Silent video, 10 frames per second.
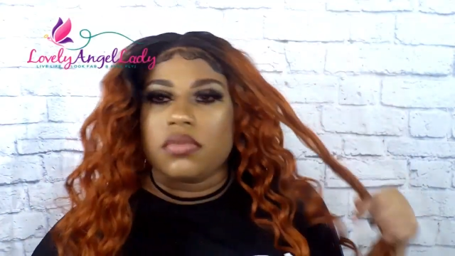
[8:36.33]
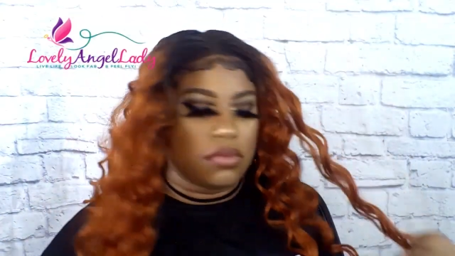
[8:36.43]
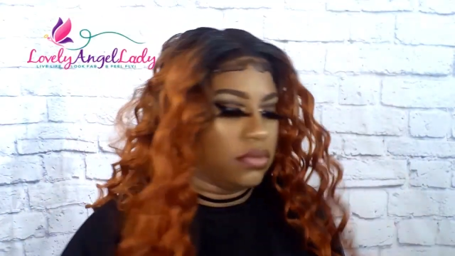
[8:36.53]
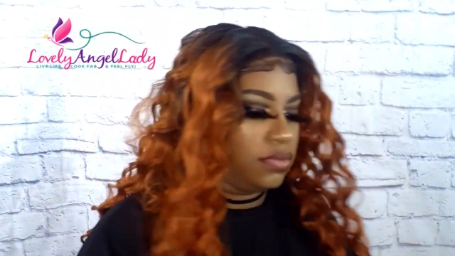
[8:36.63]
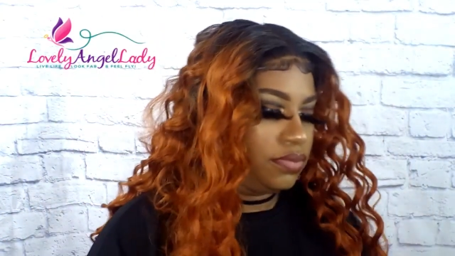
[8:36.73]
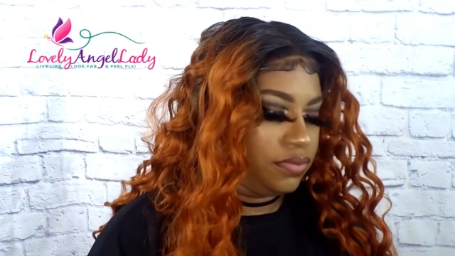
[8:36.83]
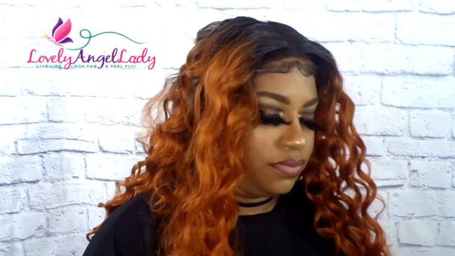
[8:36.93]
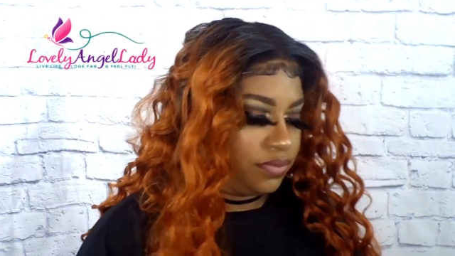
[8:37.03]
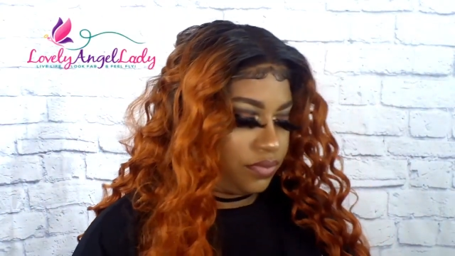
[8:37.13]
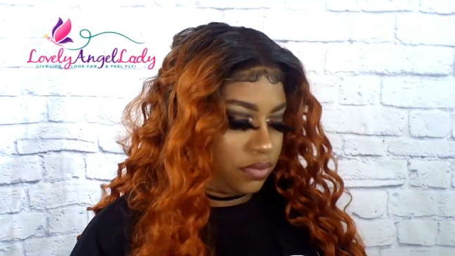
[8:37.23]

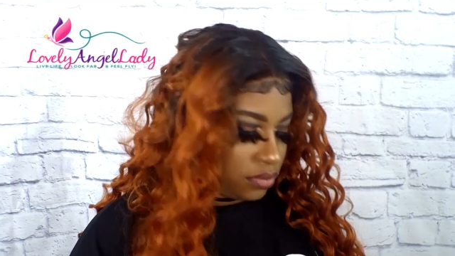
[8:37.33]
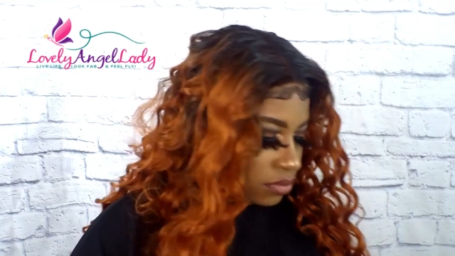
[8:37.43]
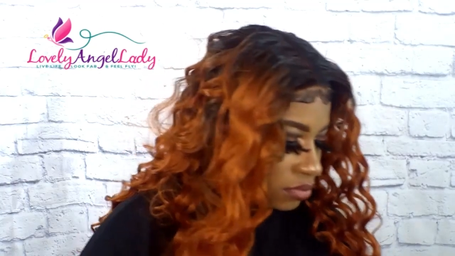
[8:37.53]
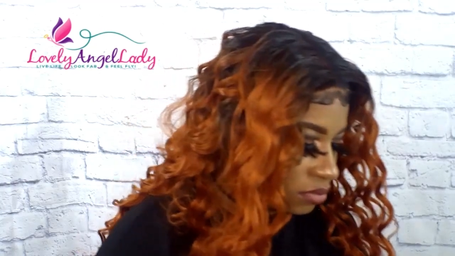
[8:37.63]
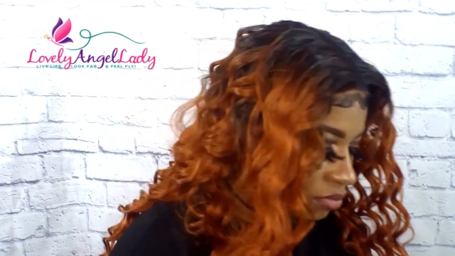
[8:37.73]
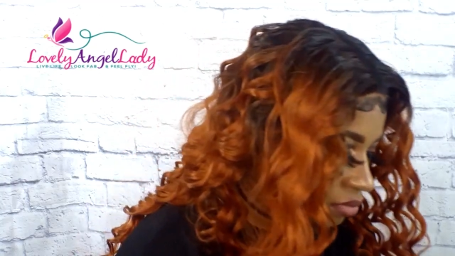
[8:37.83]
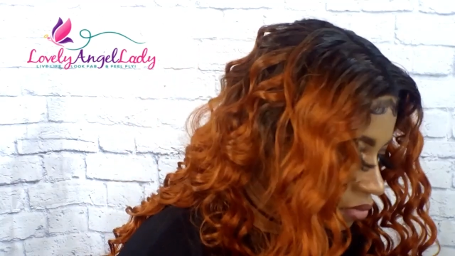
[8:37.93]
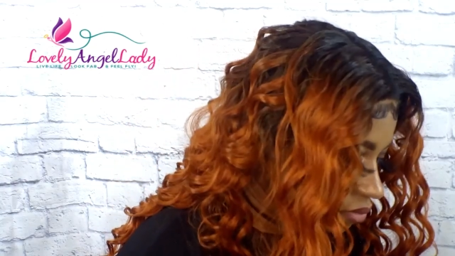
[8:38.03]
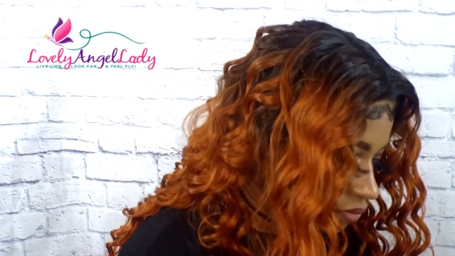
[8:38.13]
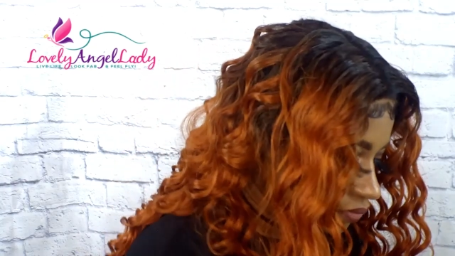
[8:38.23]
flyaways.
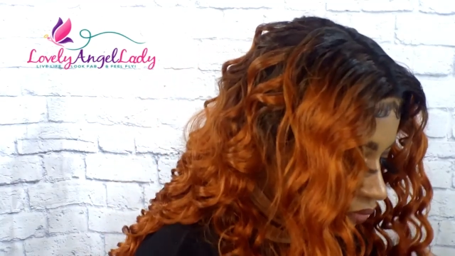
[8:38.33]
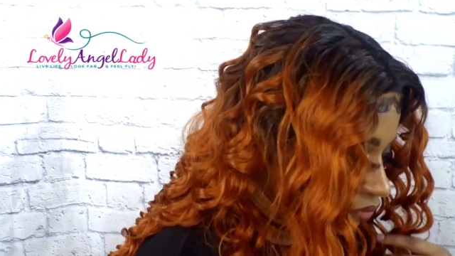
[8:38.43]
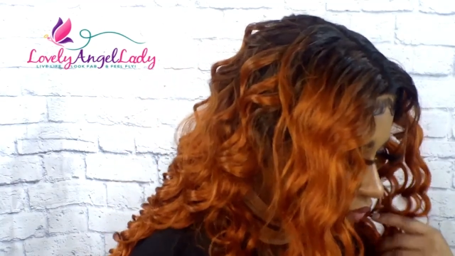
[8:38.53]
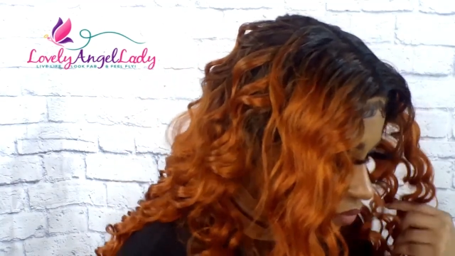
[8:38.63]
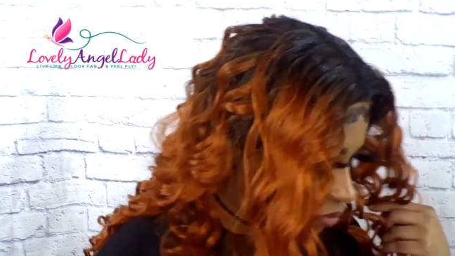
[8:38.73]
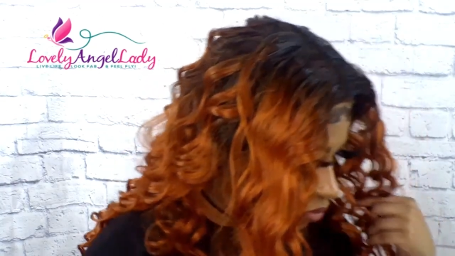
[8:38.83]
We want to make sure